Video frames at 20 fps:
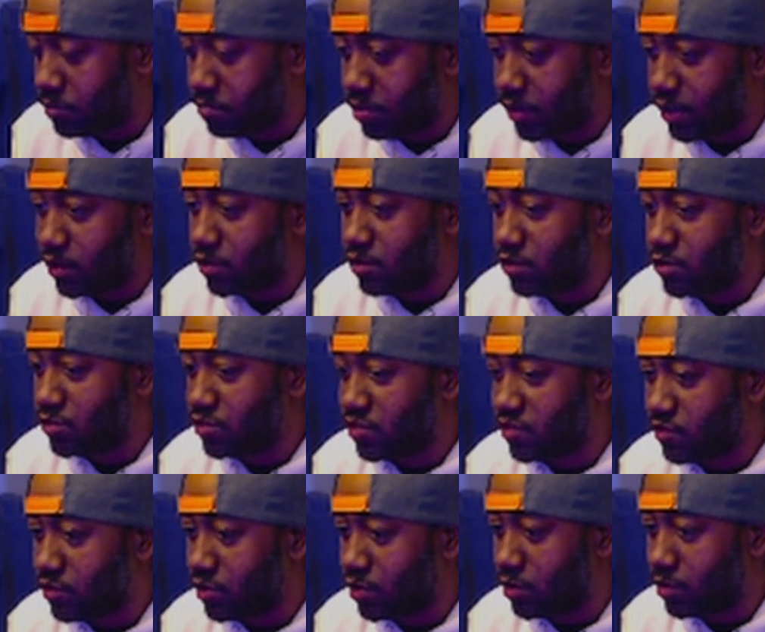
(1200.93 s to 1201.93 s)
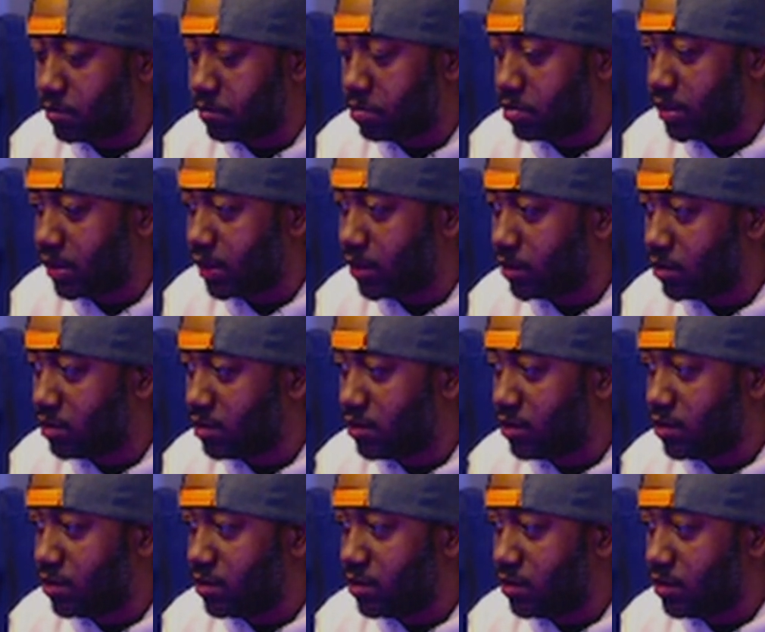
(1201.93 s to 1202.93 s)
player, you're just a good player.
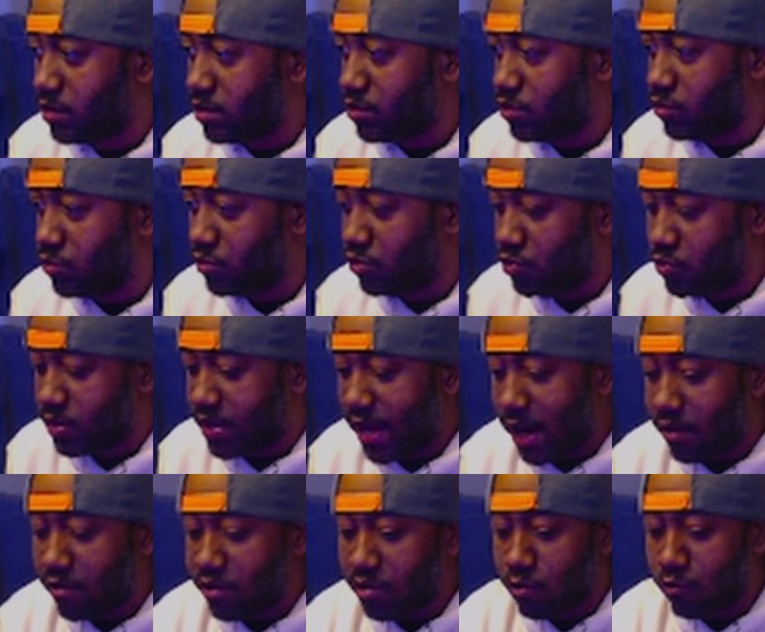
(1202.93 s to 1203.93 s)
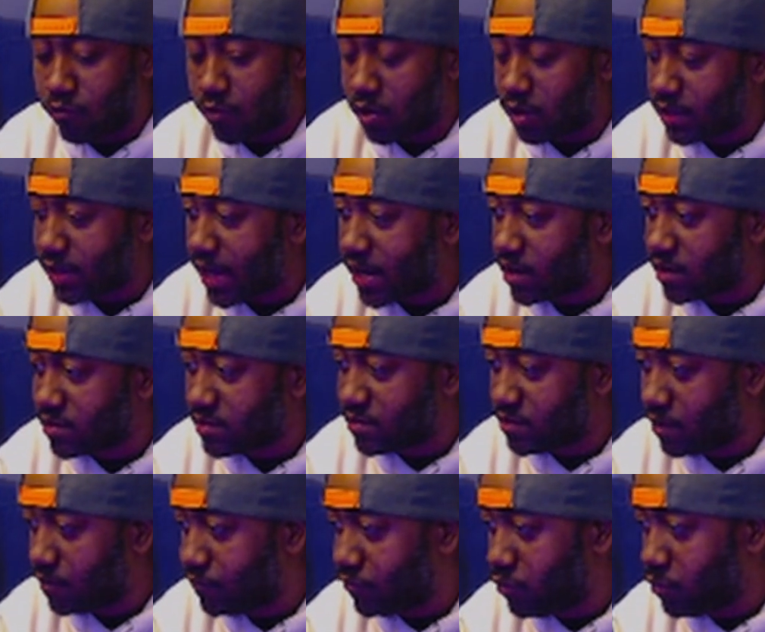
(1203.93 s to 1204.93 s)
You carry over a lot of the
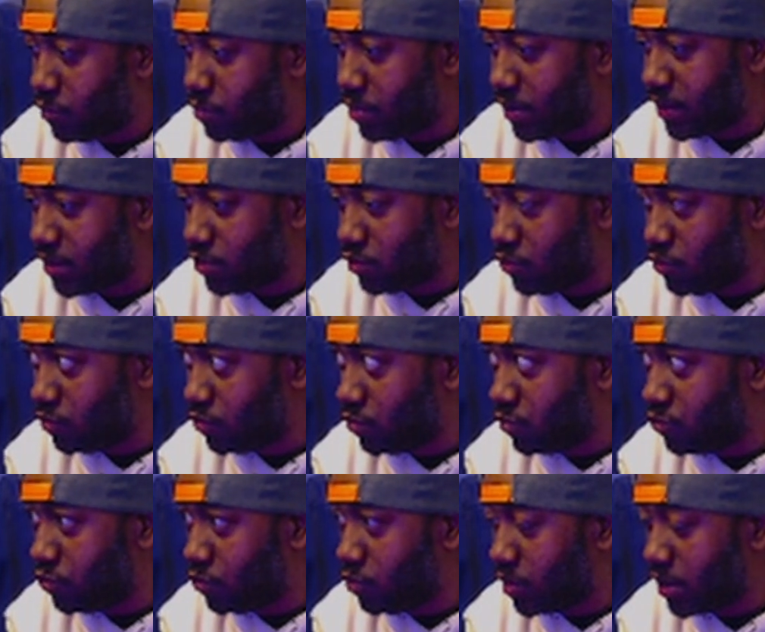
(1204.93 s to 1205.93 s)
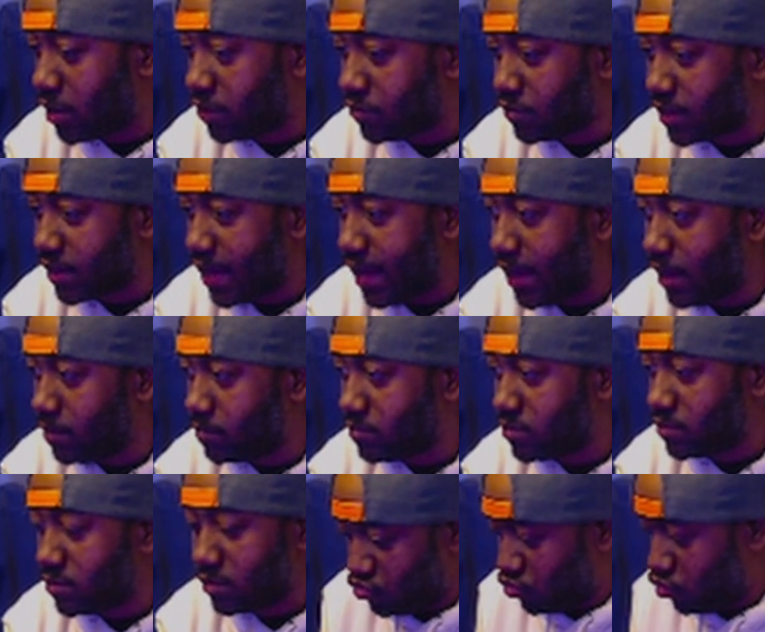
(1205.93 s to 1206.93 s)
stuff you do in other
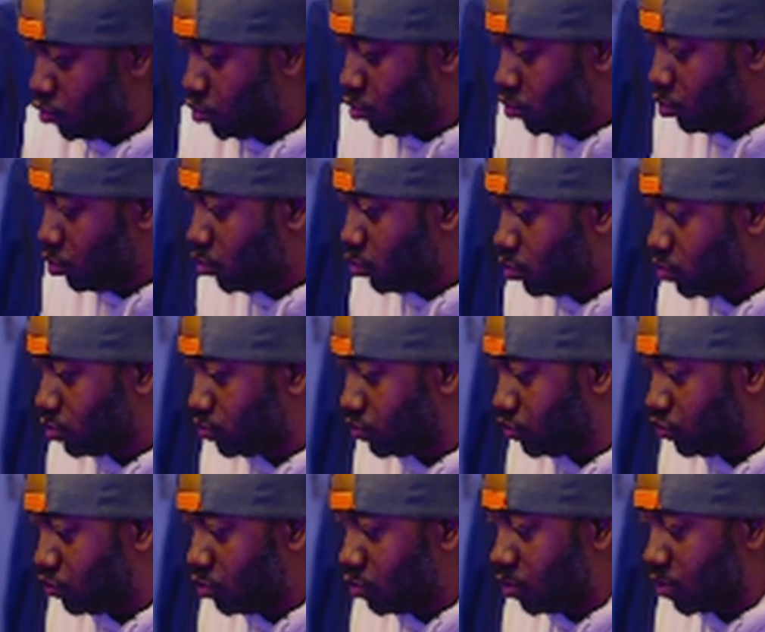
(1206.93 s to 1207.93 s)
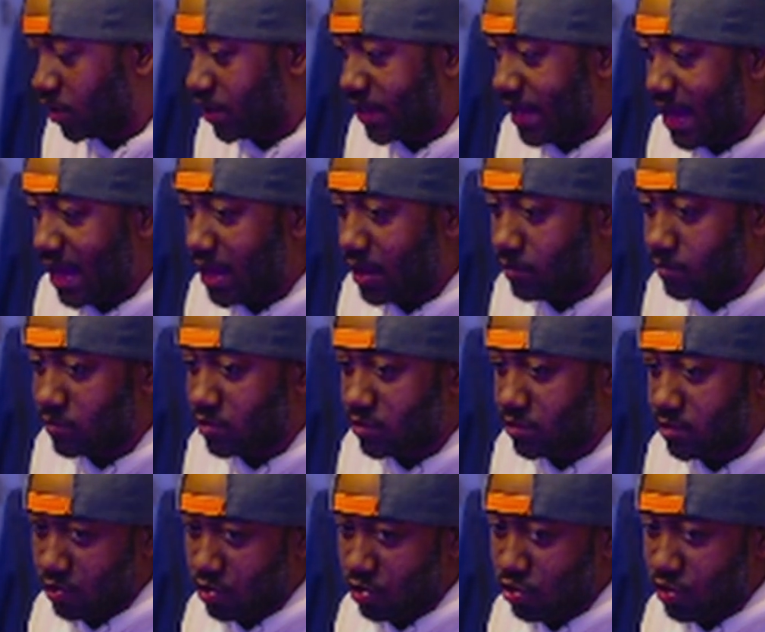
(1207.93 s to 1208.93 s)
games to newer
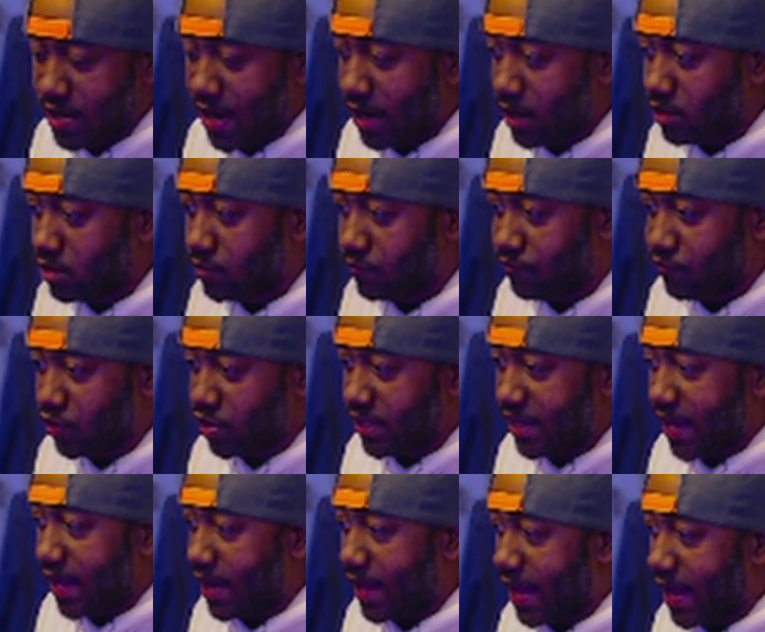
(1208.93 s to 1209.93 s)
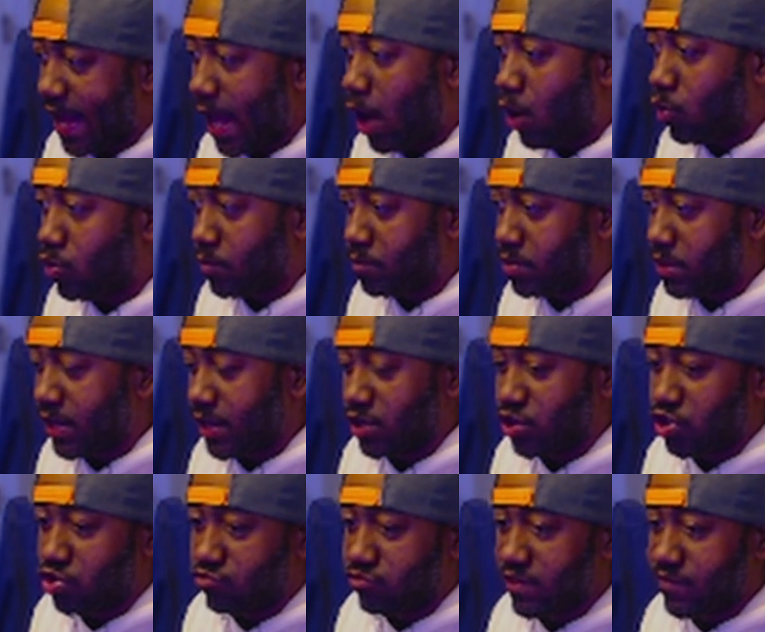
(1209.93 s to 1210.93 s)
games. You're not going to forget how to play
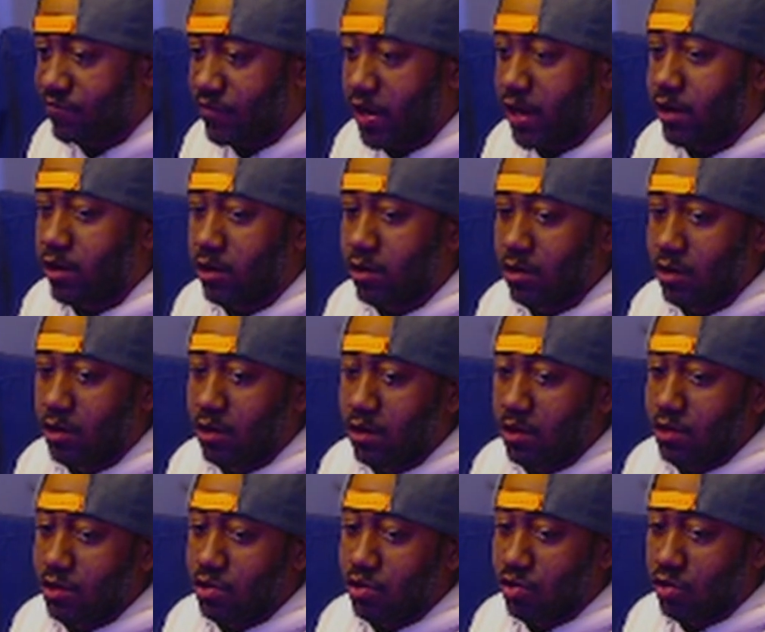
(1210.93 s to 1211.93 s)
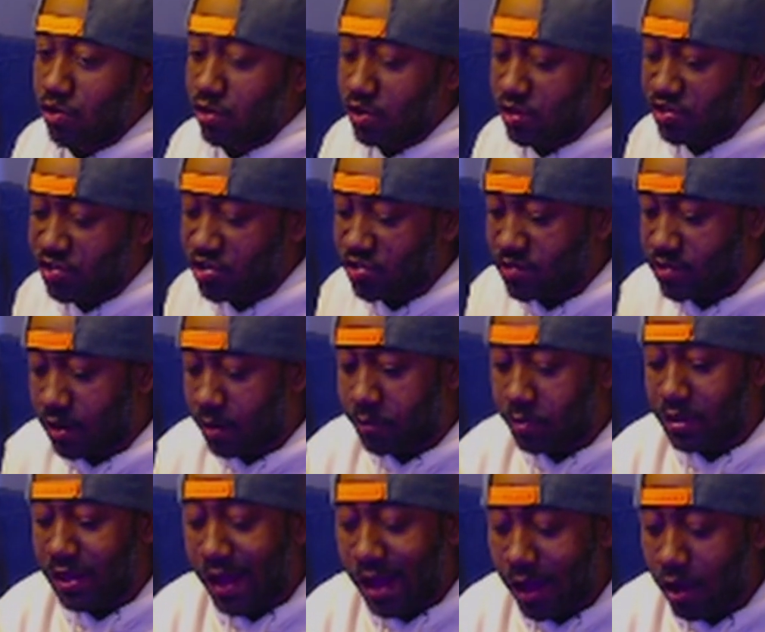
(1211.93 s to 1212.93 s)
Street Fighter. You're going to just
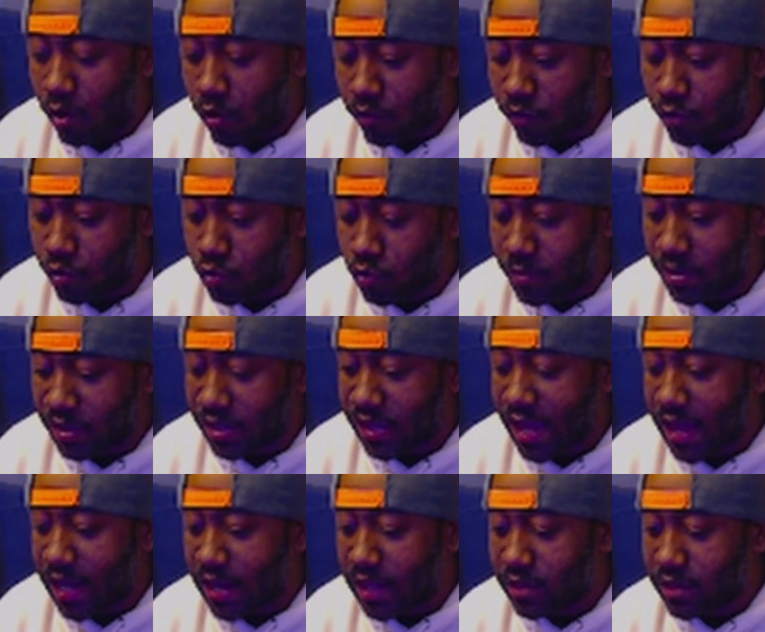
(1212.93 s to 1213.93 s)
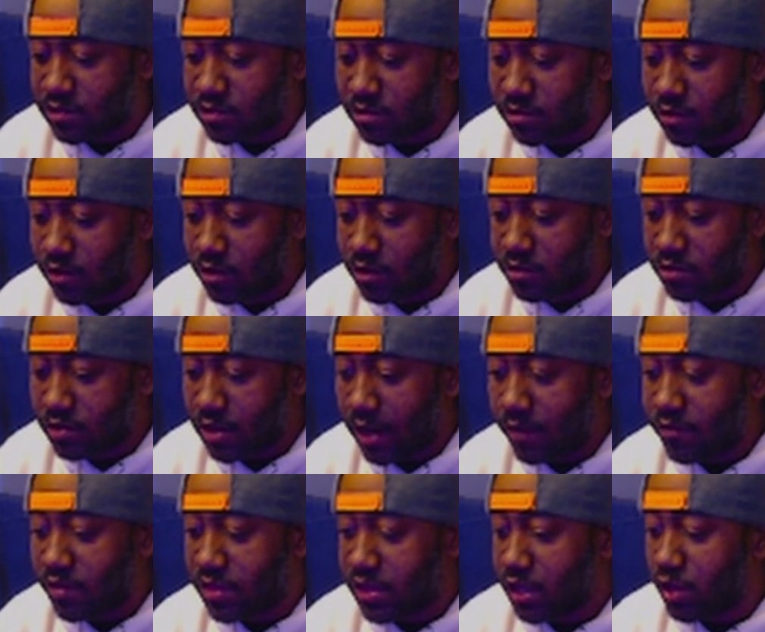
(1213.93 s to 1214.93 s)
apply all the new mechanics to
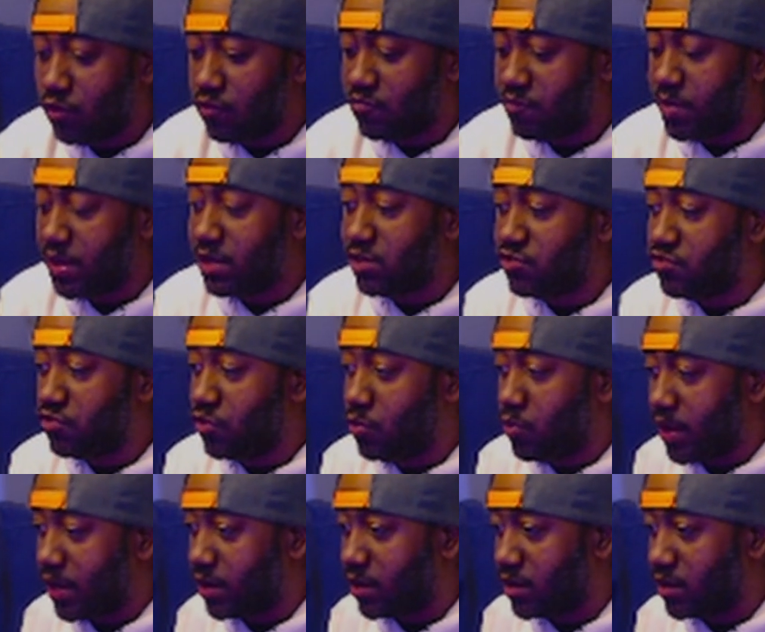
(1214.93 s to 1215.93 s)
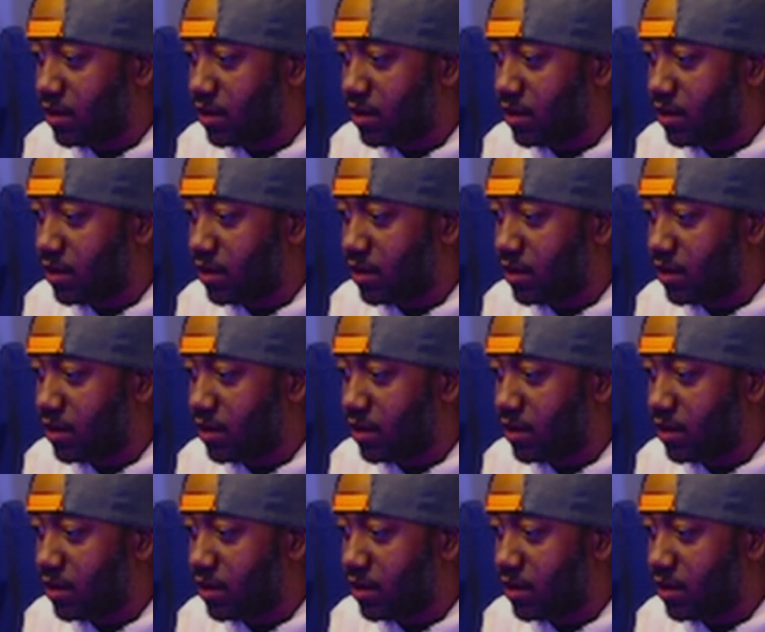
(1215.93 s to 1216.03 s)
everything you've been doing,